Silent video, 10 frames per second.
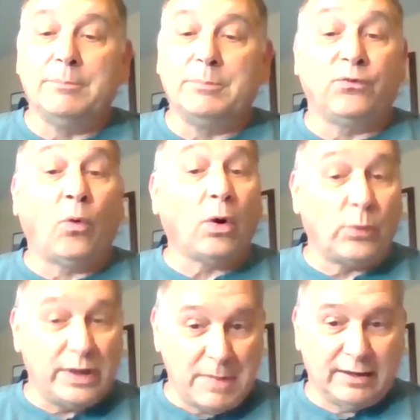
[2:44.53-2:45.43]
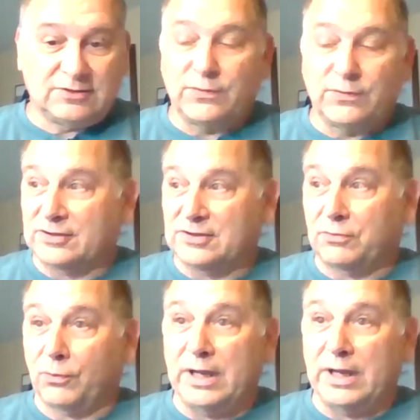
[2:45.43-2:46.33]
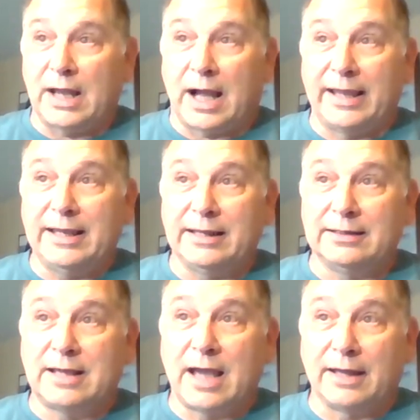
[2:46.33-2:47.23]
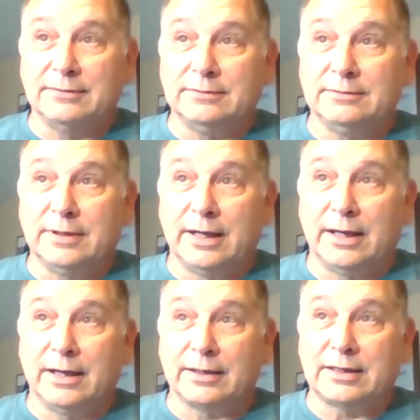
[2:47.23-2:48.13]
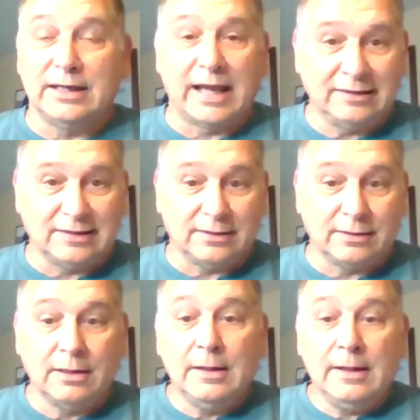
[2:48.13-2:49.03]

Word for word: And before we met in 2003, I had gotten uh, connected